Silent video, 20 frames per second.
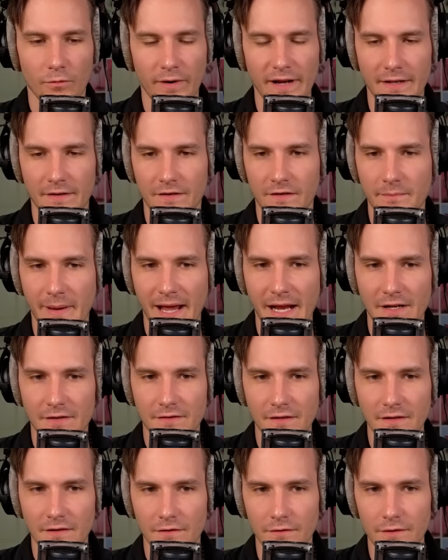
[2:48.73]
Wait, smashed
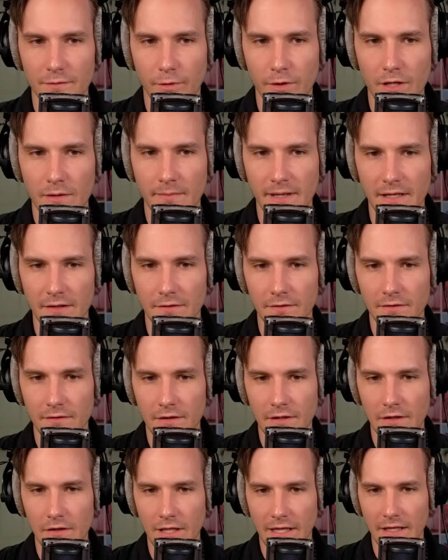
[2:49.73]
into it? What do you mean?
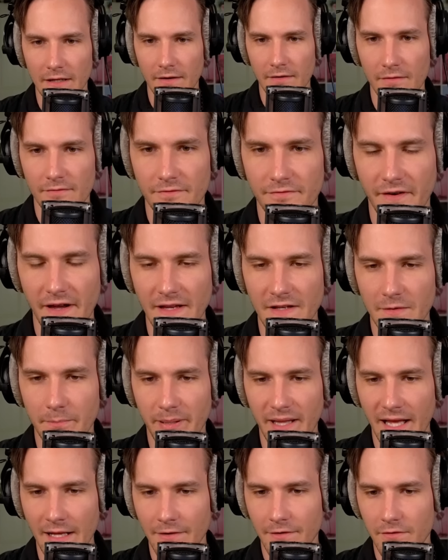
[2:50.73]
Did you like face
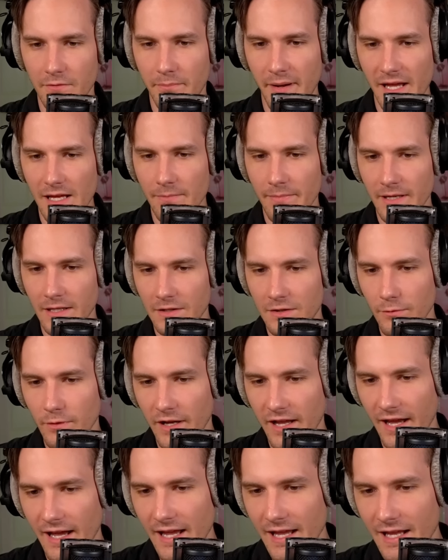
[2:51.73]
plant your baby into a
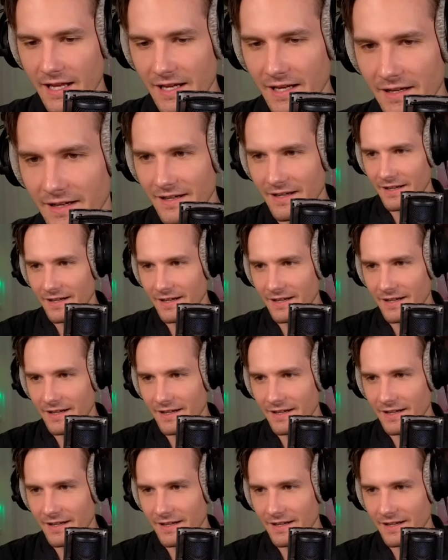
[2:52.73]
cake?